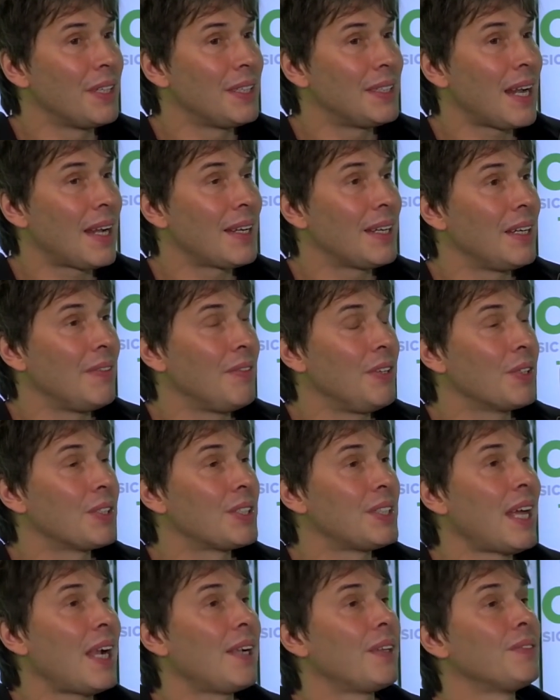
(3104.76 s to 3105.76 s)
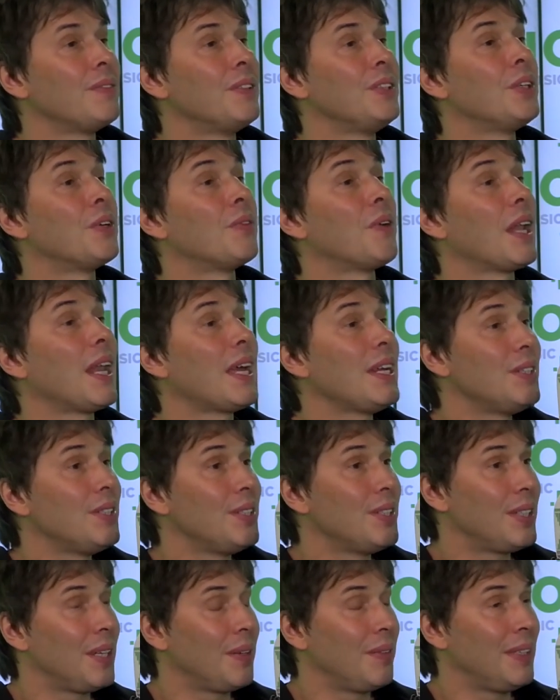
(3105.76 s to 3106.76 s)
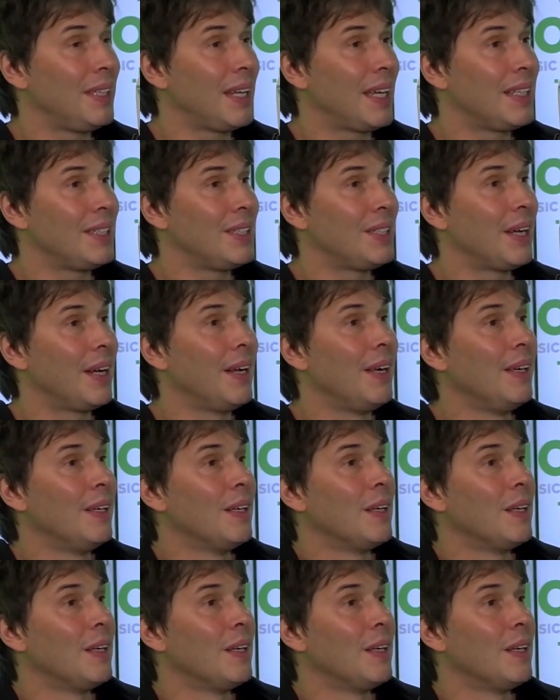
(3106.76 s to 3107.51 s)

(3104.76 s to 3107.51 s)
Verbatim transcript: understanding of yourself and your relationship with nature,